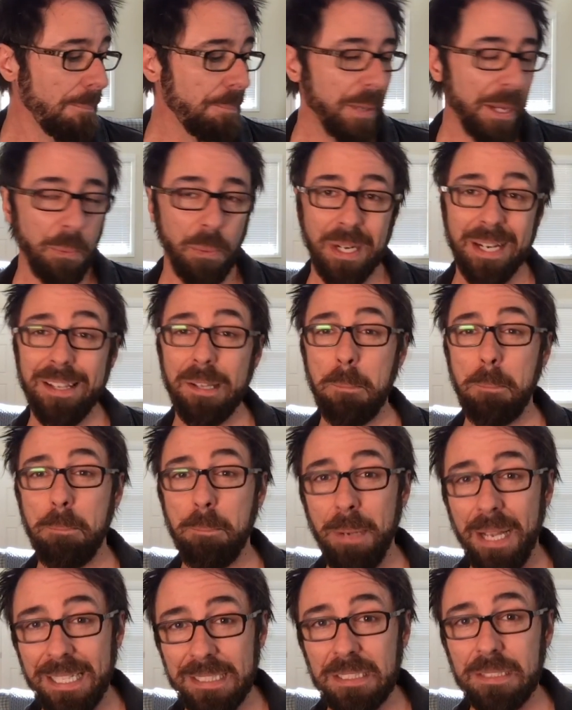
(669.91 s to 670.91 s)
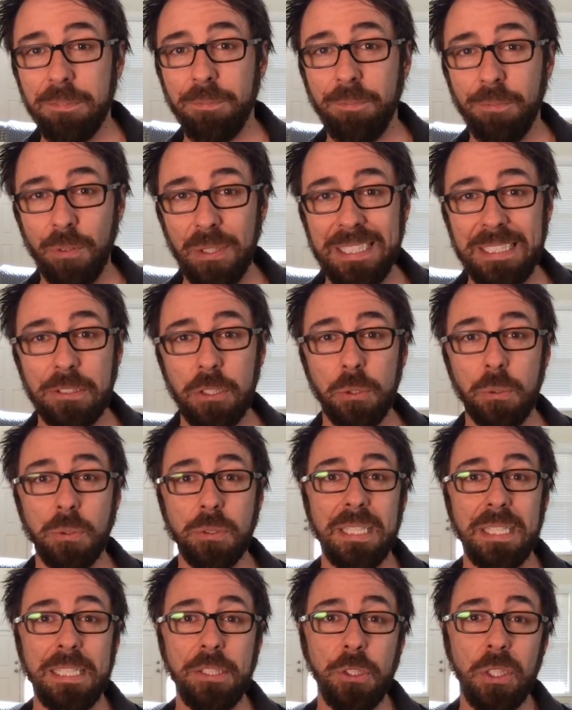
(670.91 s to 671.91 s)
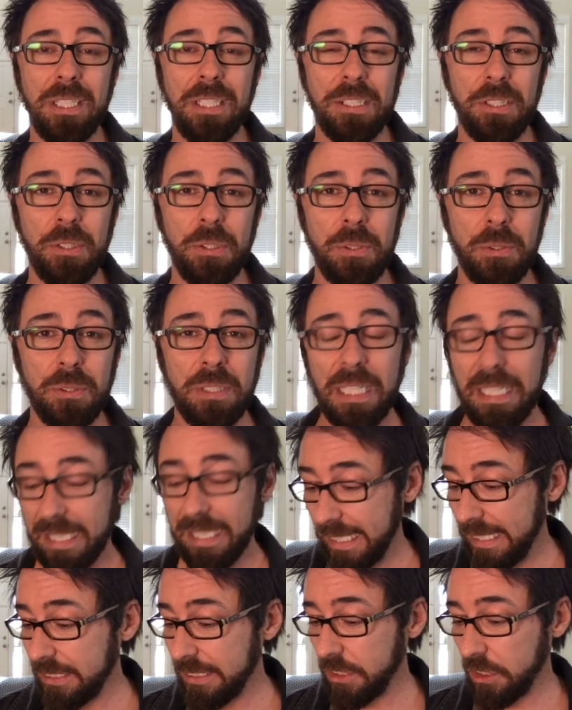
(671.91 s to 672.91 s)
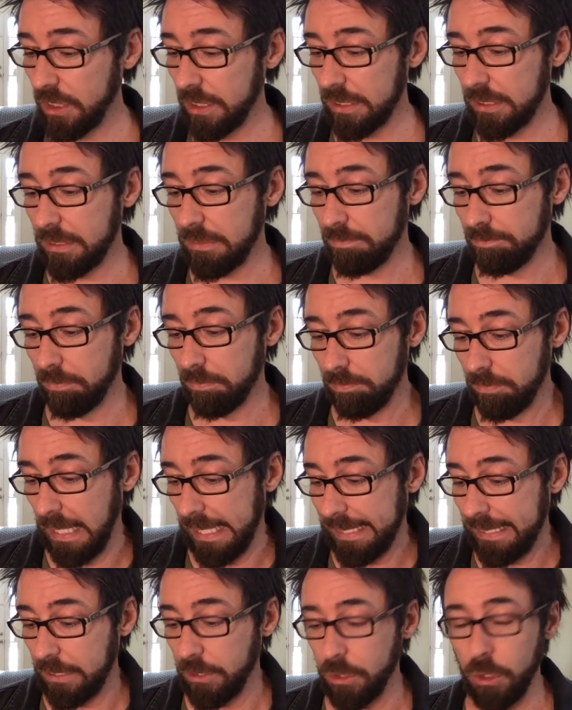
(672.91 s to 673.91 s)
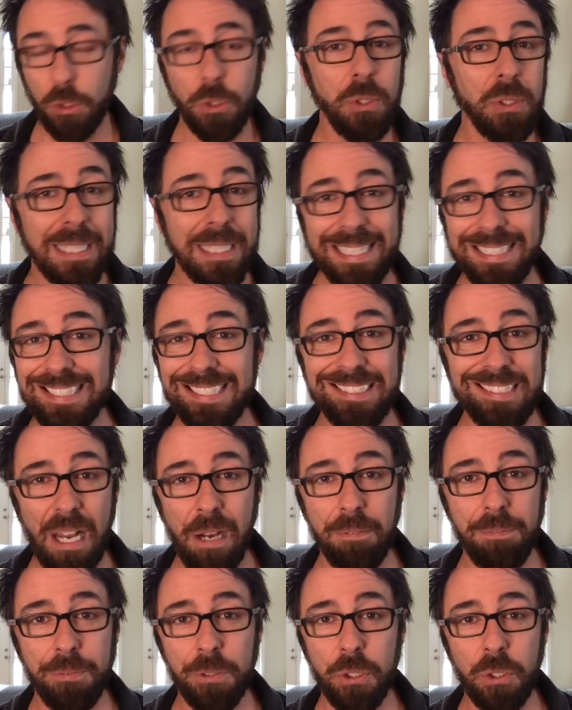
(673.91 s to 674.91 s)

And one of the best free tools that you can use is just like Google itself.